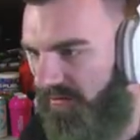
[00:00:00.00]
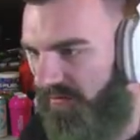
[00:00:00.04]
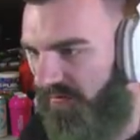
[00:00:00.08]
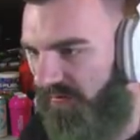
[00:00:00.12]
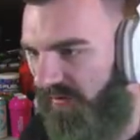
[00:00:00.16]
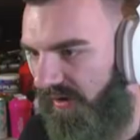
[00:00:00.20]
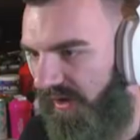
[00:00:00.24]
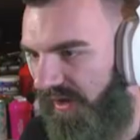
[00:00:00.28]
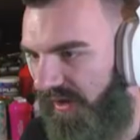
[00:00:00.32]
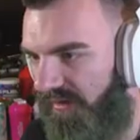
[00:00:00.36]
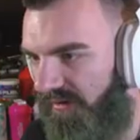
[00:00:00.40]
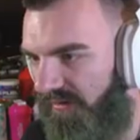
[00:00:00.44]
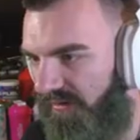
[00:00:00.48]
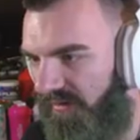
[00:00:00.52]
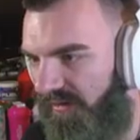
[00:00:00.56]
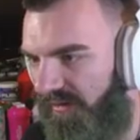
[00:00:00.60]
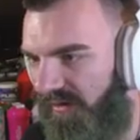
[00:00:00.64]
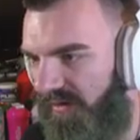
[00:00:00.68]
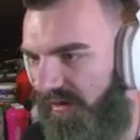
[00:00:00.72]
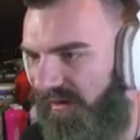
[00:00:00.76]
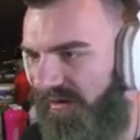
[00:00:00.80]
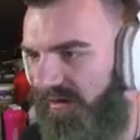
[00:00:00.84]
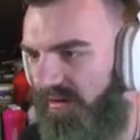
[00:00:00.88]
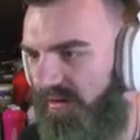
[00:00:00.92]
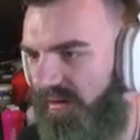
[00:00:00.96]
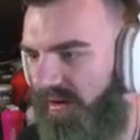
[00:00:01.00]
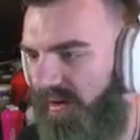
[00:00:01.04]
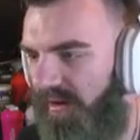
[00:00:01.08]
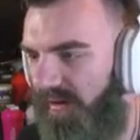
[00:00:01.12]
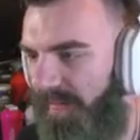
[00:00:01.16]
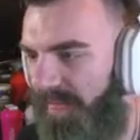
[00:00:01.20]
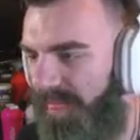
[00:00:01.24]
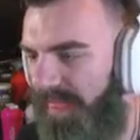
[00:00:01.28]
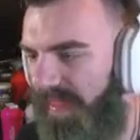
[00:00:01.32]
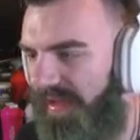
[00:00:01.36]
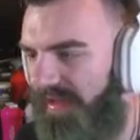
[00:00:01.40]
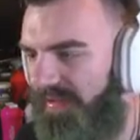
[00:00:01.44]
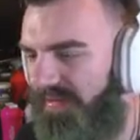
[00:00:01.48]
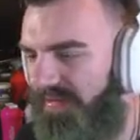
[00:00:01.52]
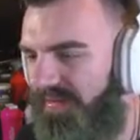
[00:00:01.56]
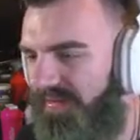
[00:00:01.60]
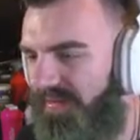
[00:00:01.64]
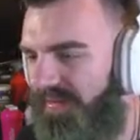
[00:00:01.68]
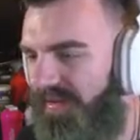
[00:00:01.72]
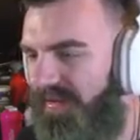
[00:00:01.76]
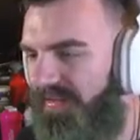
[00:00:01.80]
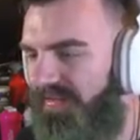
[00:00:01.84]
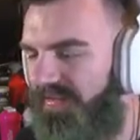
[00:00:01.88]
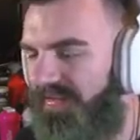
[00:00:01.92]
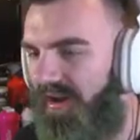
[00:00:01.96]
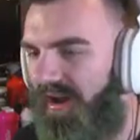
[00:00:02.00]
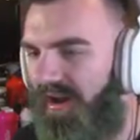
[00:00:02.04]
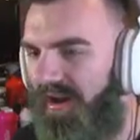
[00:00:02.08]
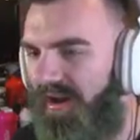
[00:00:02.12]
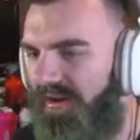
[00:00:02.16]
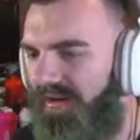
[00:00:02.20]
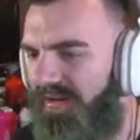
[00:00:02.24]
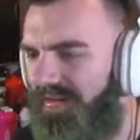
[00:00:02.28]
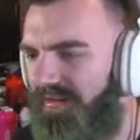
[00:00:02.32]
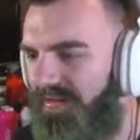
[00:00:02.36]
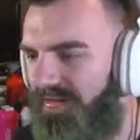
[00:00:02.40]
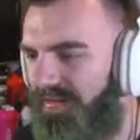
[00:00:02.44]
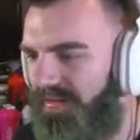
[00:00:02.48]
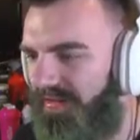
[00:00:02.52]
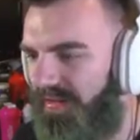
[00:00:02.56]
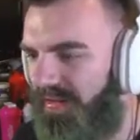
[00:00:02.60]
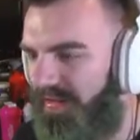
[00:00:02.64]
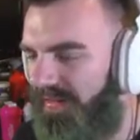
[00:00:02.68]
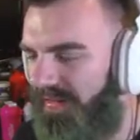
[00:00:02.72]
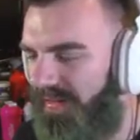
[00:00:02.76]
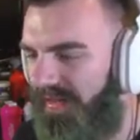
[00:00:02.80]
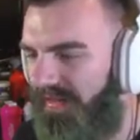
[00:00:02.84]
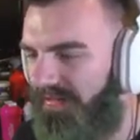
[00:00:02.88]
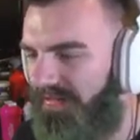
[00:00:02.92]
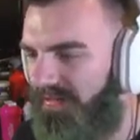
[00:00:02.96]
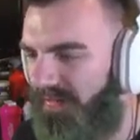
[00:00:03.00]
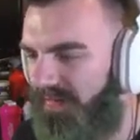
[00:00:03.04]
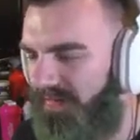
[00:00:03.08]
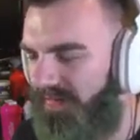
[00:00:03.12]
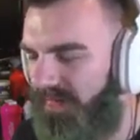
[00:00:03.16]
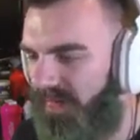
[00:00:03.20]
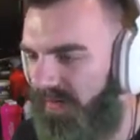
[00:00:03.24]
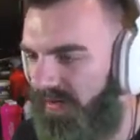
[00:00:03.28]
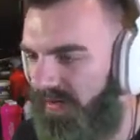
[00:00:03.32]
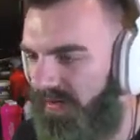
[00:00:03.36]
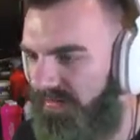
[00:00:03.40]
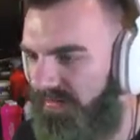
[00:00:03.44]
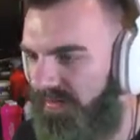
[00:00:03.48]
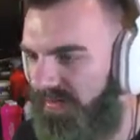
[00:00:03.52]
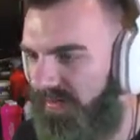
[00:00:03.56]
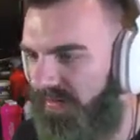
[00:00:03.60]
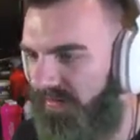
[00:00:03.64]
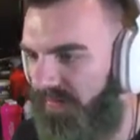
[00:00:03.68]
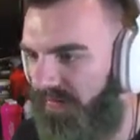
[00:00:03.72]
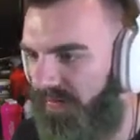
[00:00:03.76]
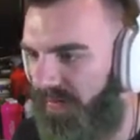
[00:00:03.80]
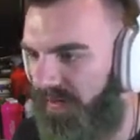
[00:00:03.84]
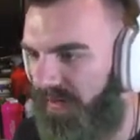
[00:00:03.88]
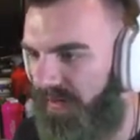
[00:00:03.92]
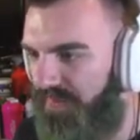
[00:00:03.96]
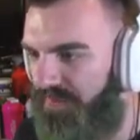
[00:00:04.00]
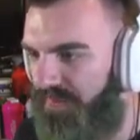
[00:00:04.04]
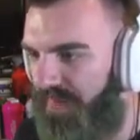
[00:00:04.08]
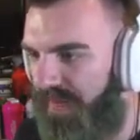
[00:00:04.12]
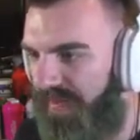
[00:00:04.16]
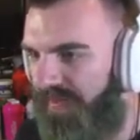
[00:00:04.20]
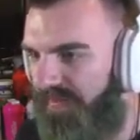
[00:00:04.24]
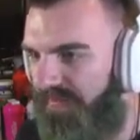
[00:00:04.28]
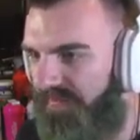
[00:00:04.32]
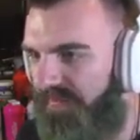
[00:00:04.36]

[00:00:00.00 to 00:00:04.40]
fan of the gun. It's it's kind of, like I said before, it's like a really big